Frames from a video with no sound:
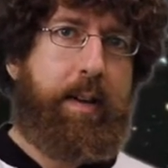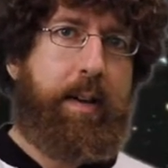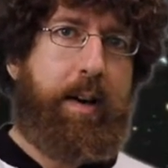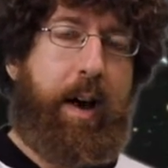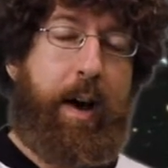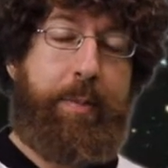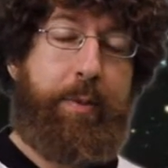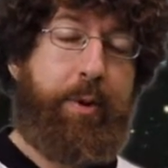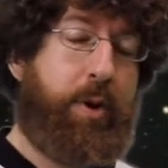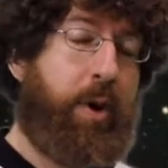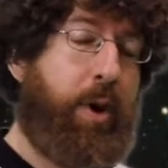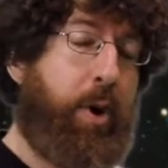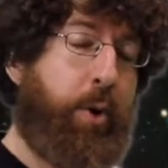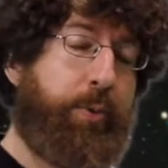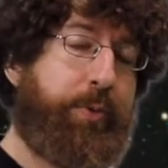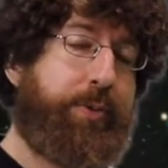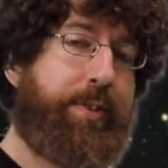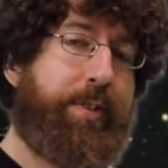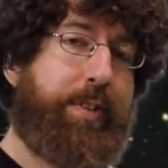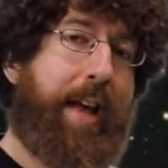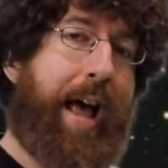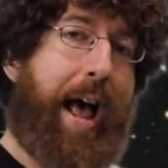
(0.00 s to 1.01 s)
I'm your
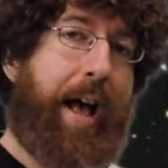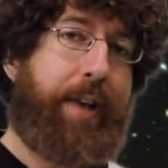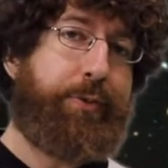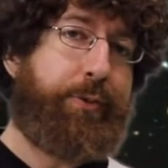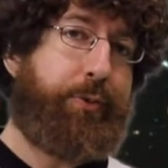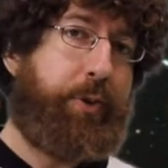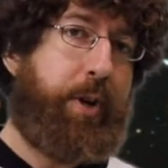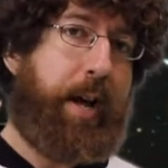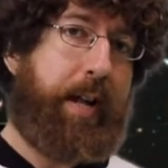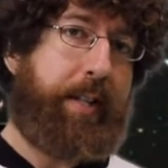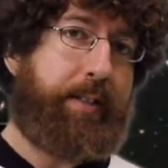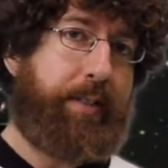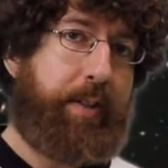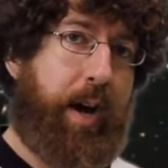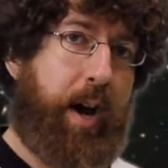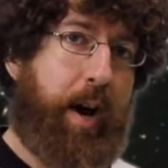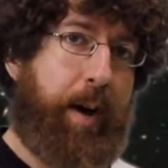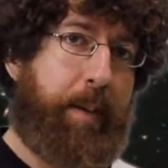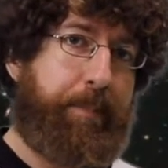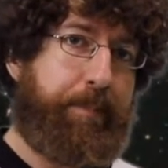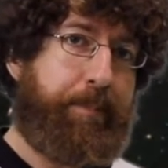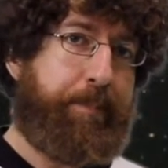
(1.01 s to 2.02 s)
host, Astronaut
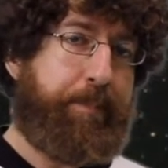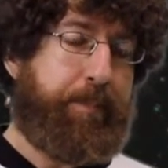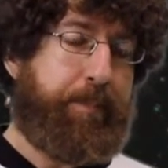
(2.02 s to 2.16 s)
Tom.